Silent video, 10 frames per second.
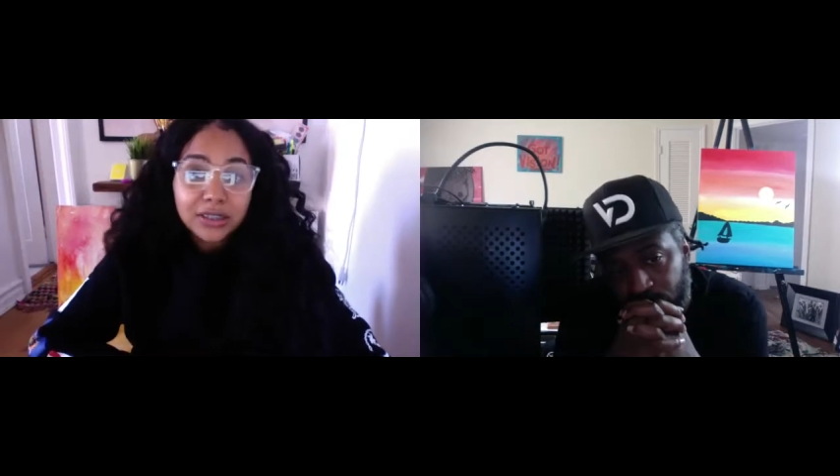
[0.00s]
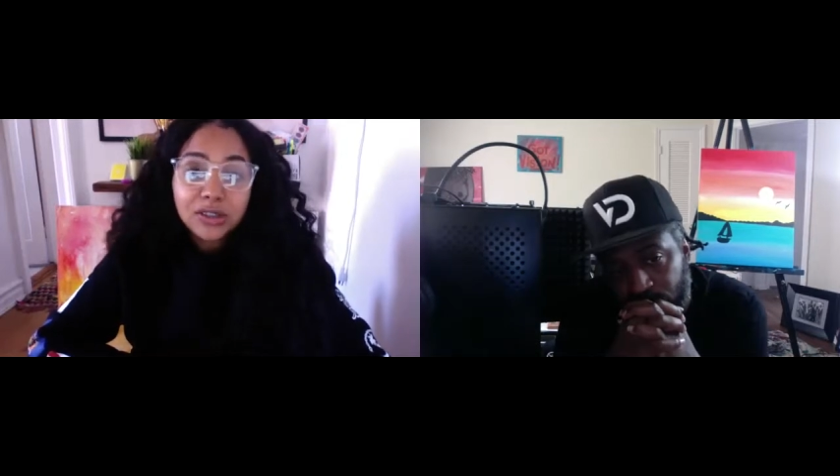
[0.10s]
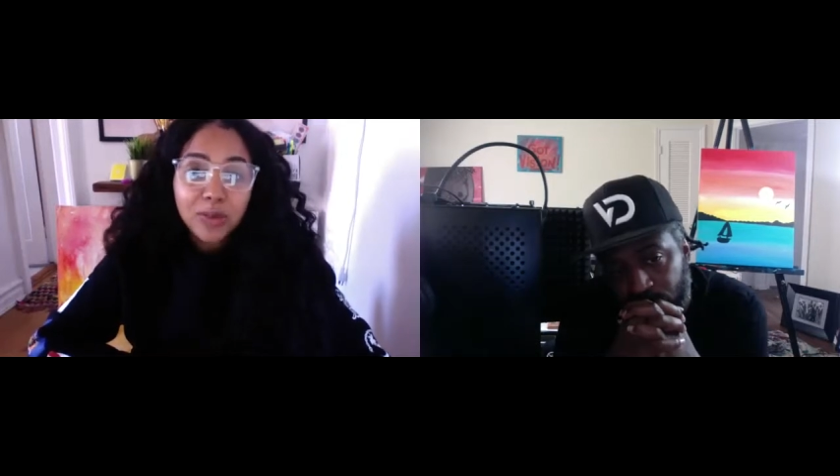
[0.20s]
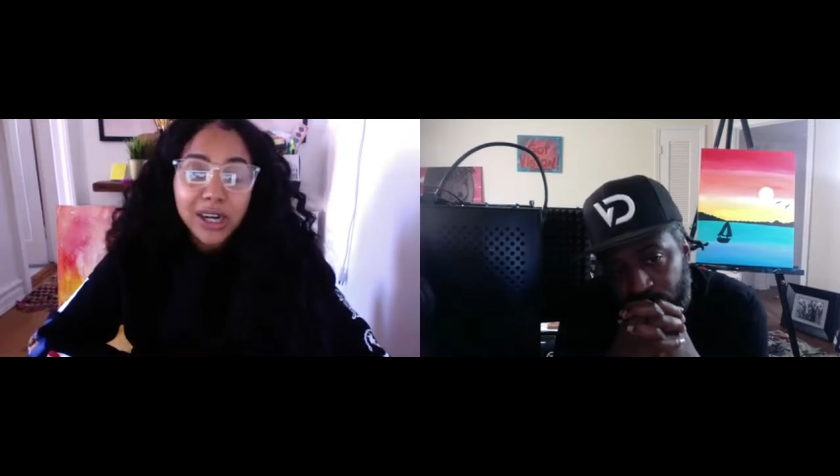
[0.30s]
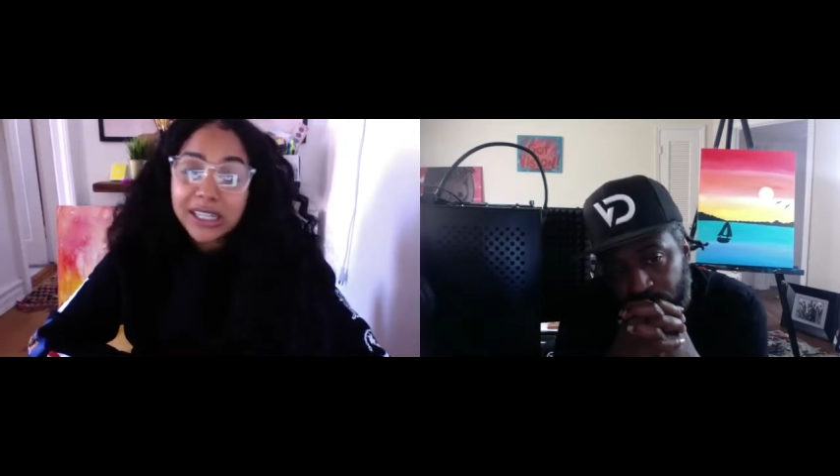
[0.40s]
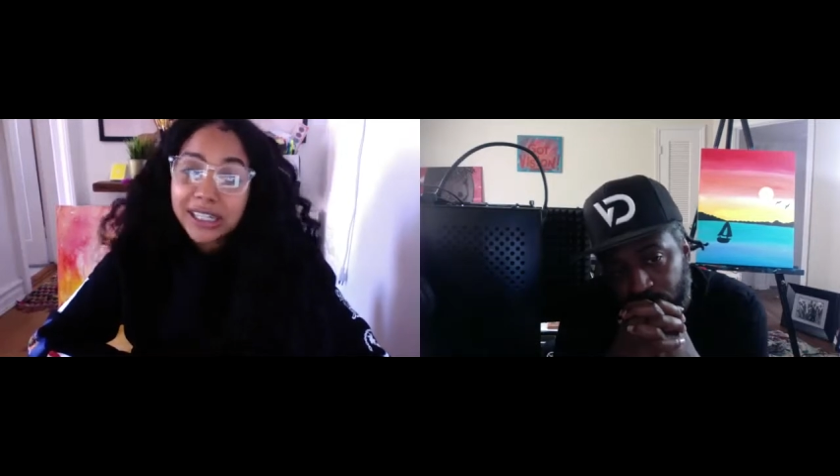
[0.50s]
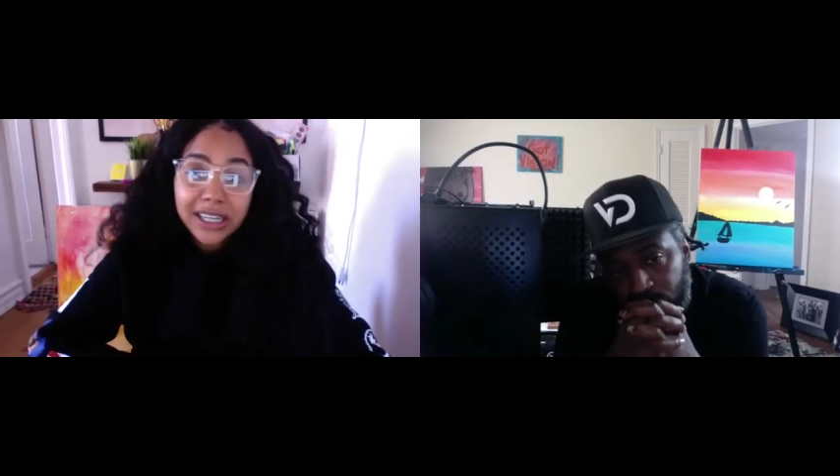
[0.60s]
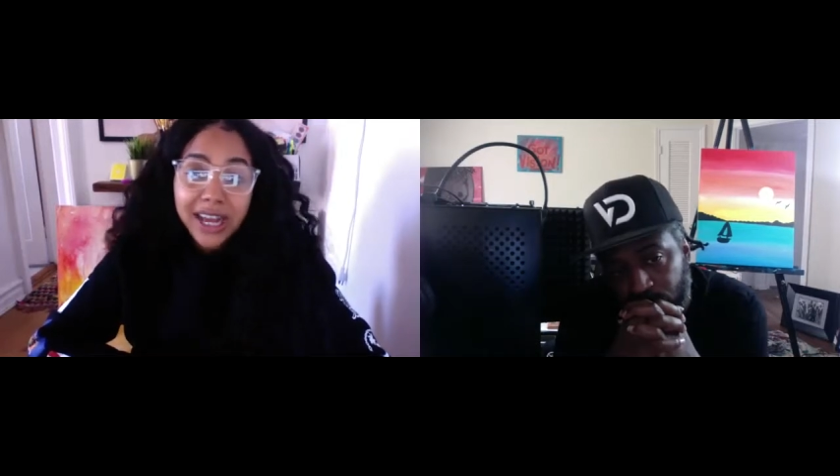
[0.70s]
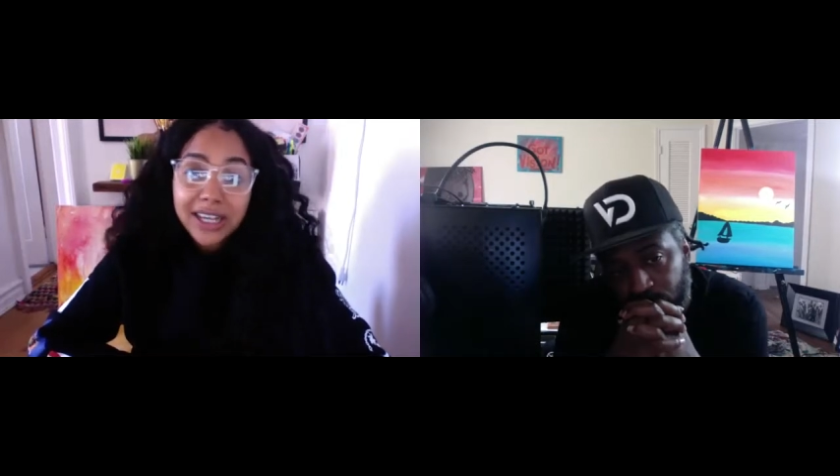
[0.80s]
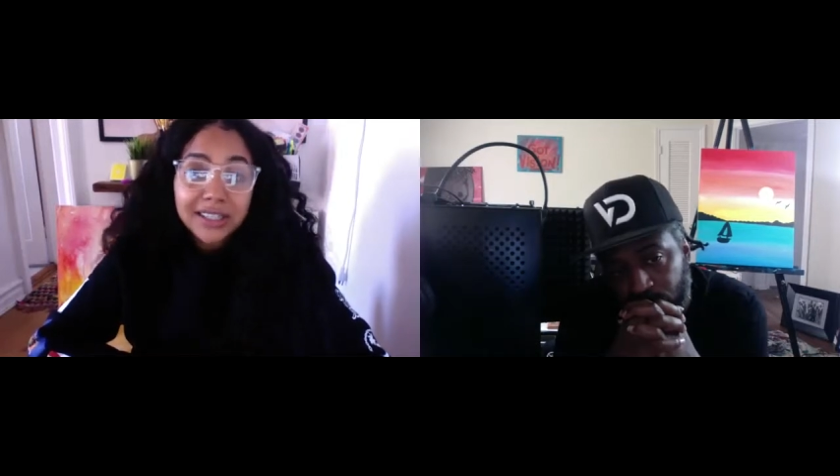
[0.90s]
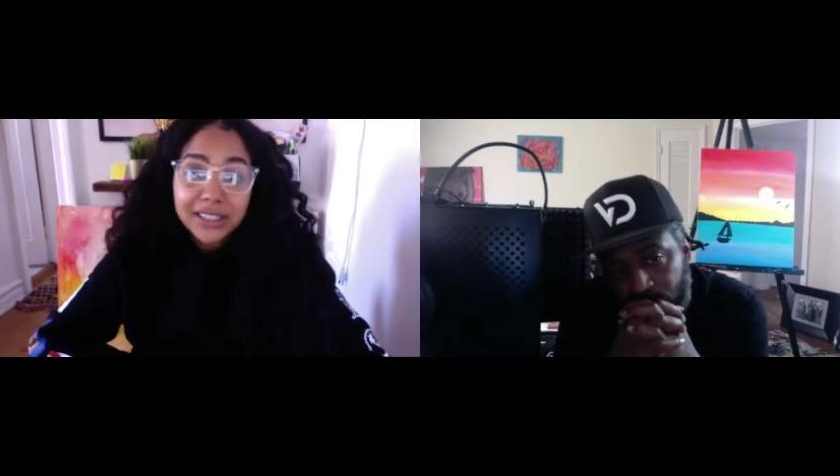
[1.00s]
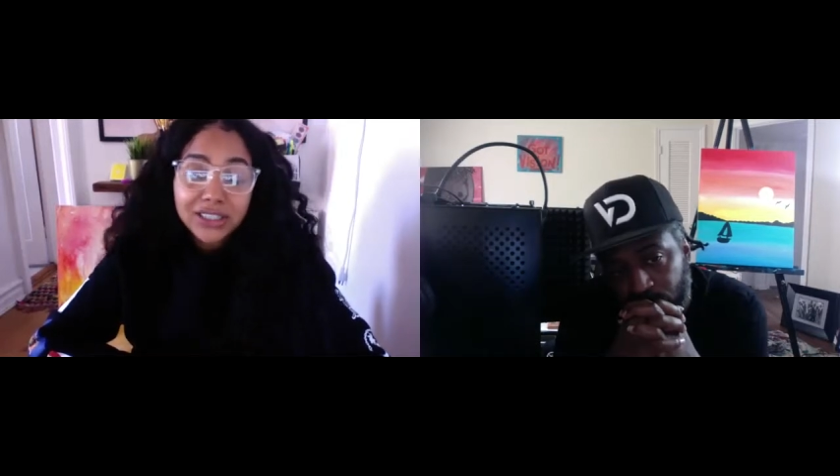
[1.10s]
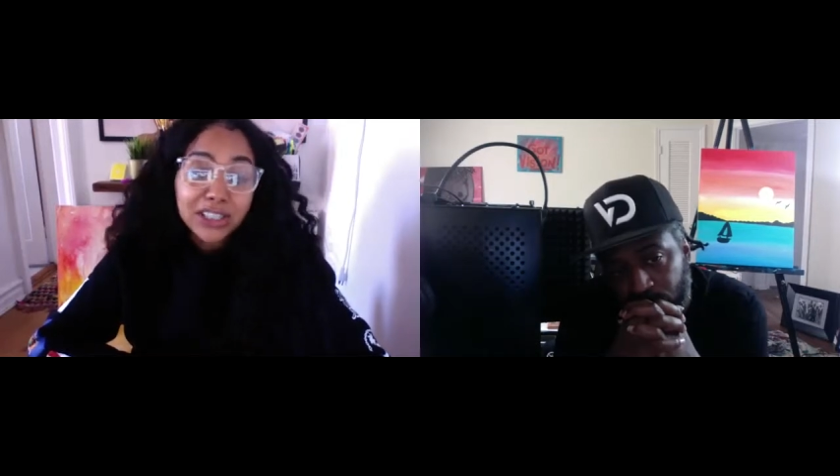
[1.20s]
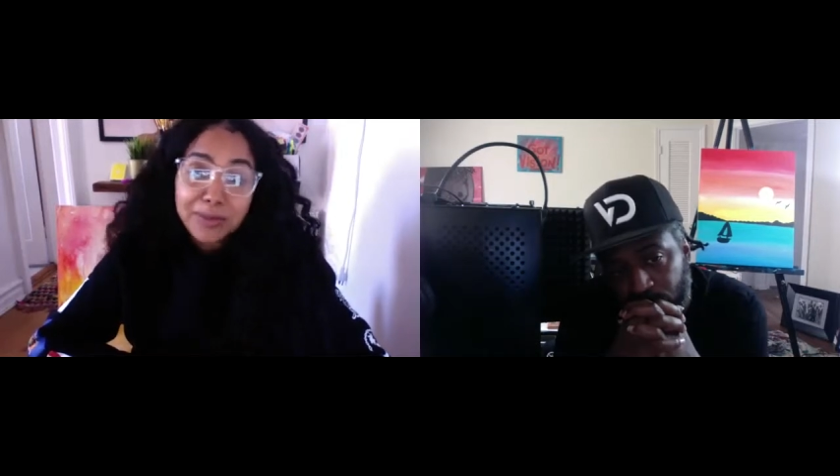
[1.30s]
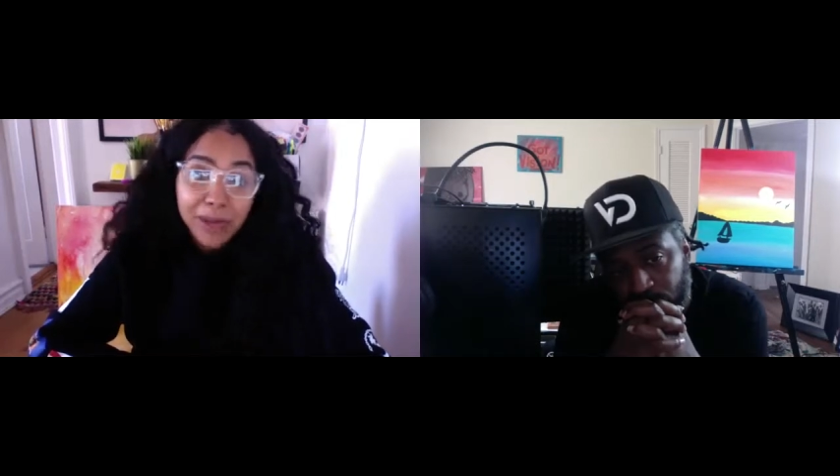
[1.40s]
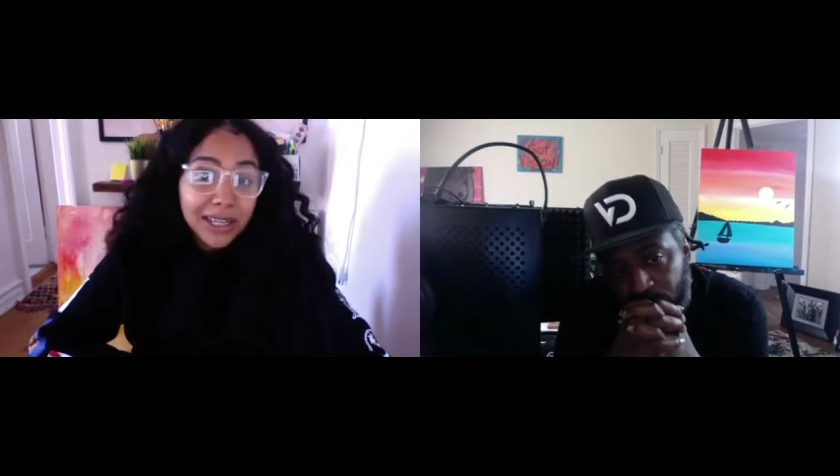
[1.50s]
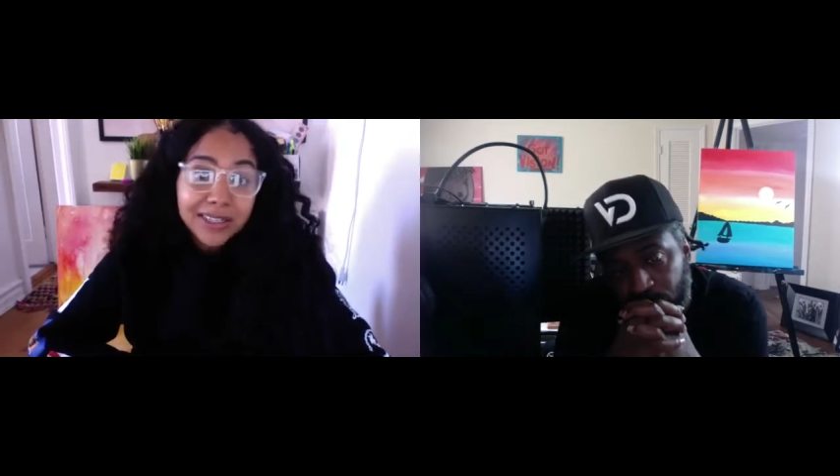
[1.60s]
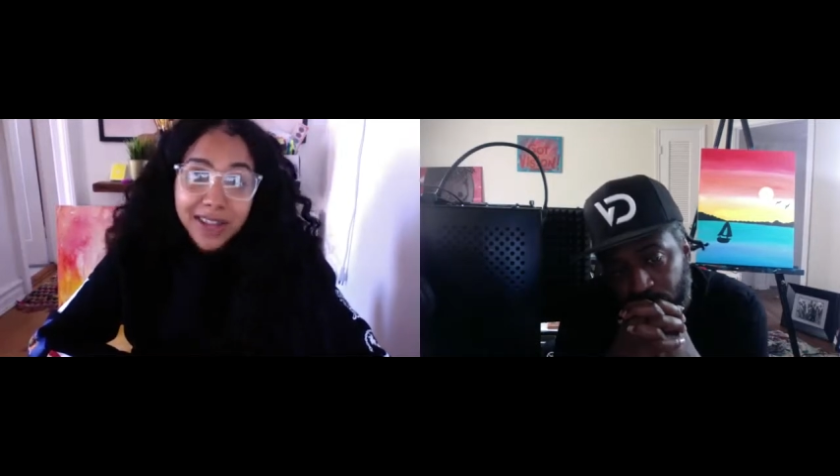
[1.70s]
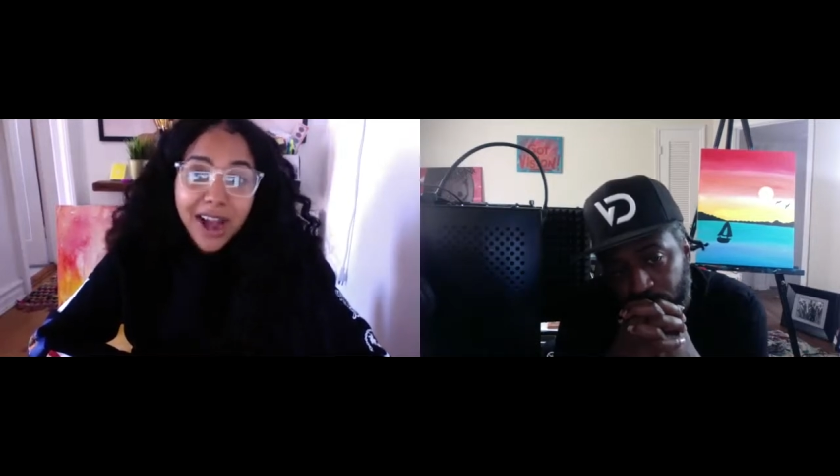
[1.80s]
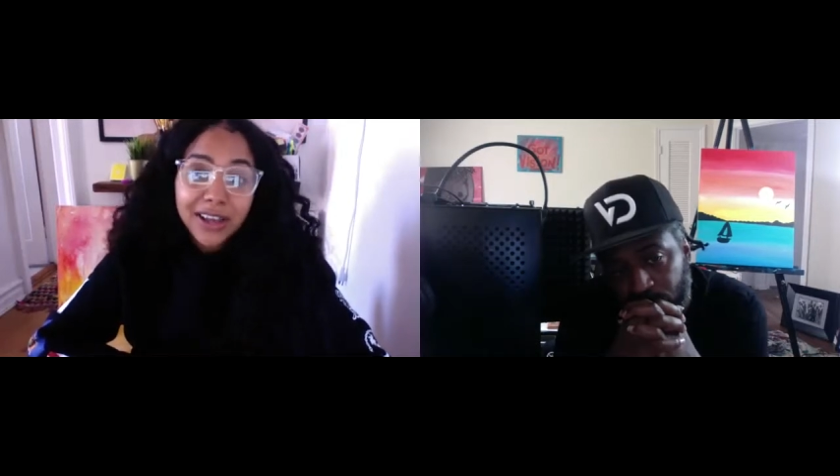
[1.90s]
you marketing, and I can teach it in my
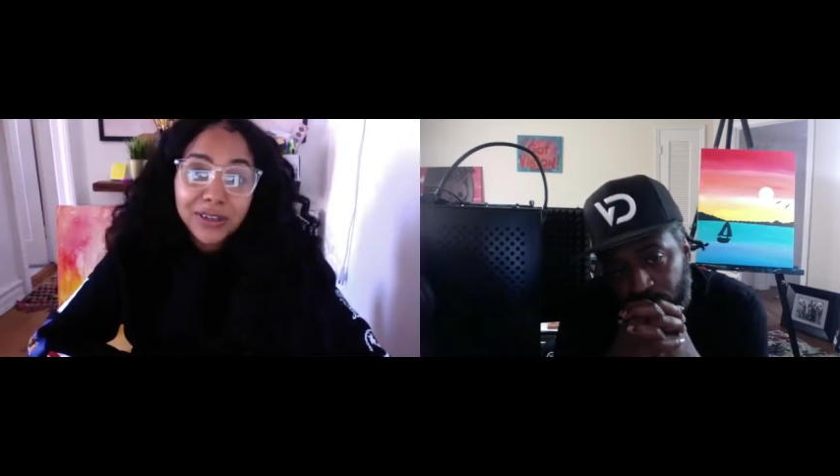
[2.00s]
style.